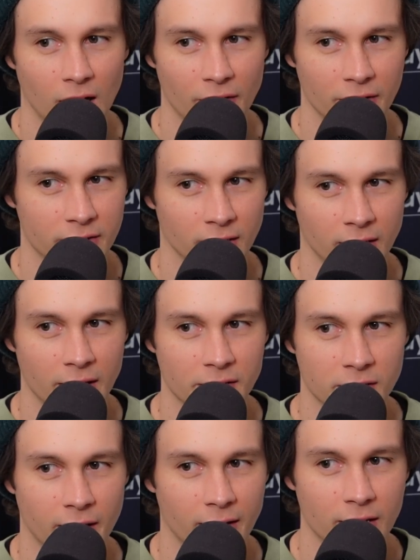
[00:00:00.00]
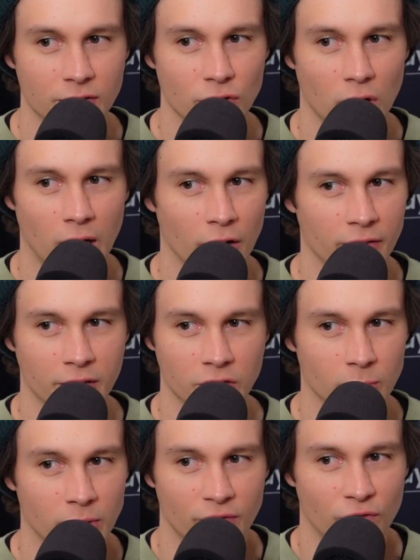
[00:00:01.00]
I think to list, like he's yeah. not. I don't think he's
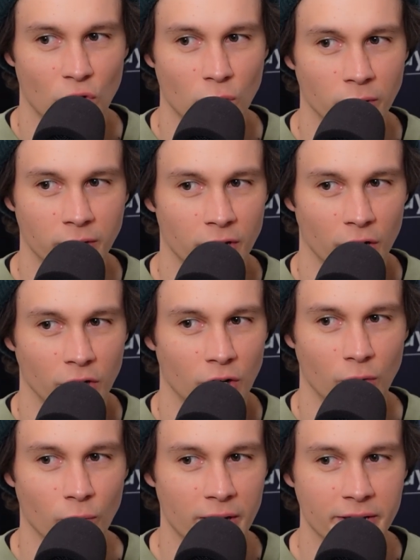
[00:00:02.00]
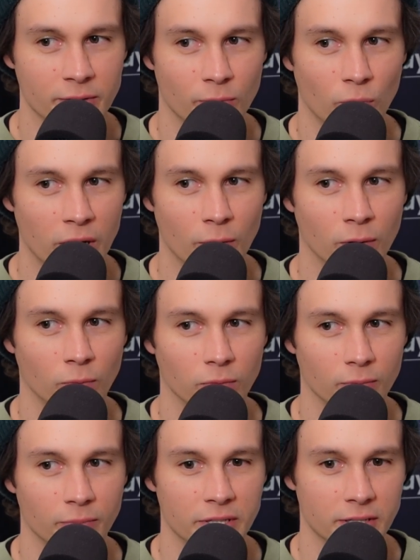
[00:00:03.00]
going to be a forward. The only reason we were
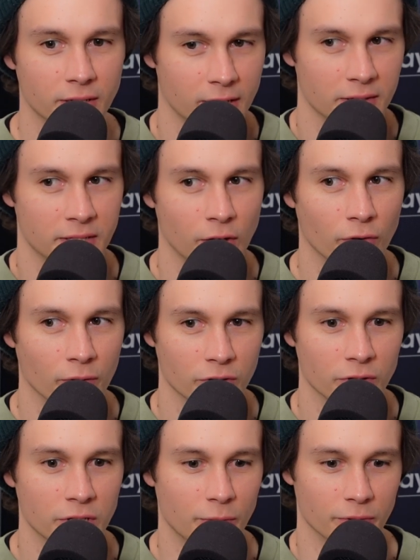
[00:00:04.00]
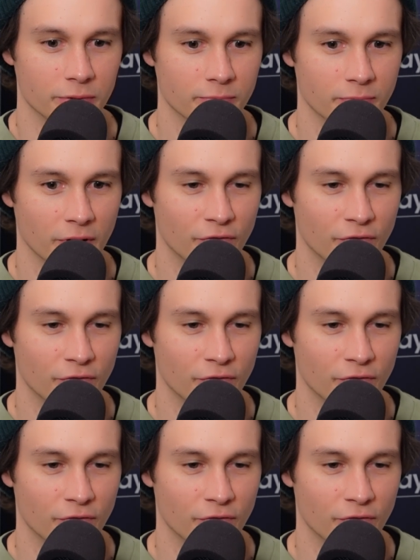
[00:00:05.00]
considering considering is because he was a